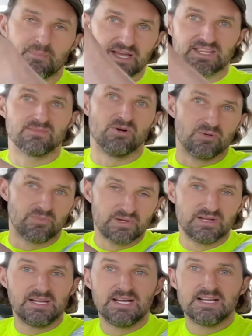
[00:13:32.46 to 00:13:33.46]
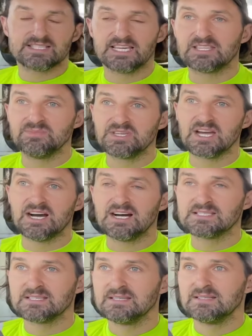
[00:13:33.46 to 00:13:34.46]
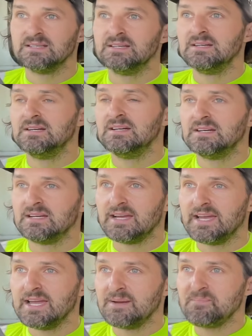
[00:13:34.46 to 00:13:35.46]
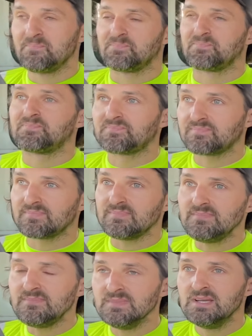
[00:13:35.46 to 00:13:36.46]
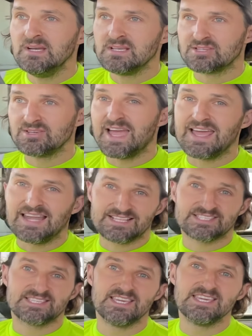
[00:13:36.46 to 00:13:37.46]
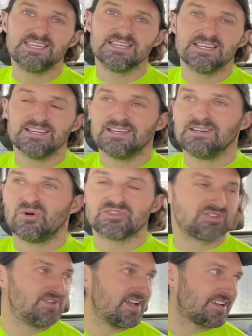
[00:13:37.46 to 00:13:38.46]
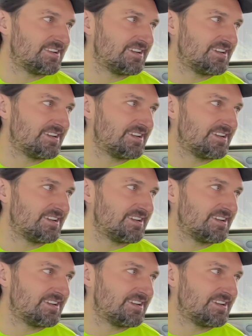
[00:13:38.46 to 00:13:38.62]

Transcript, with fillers: pick them up, take them to the yard. Um, so yeah, let's see, what do you reckon,